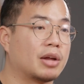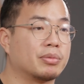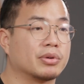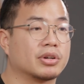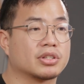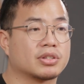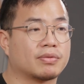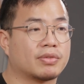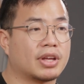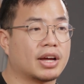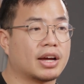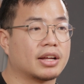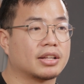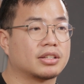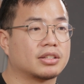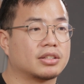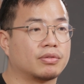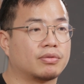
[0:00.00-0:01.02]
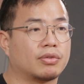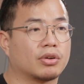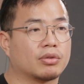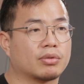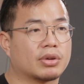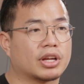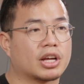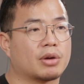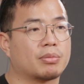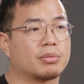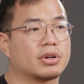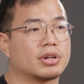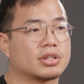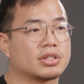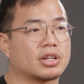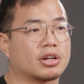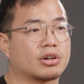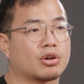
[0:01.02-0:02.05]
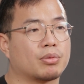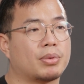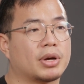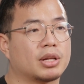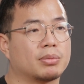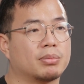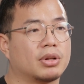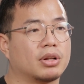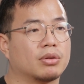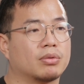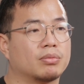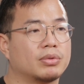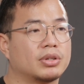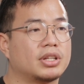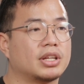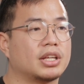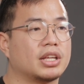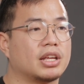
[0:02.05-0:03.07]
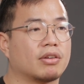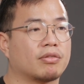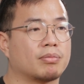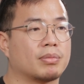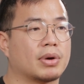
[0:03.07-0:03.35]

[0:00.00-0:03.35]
and because of that, the following cameras are compatible with the EF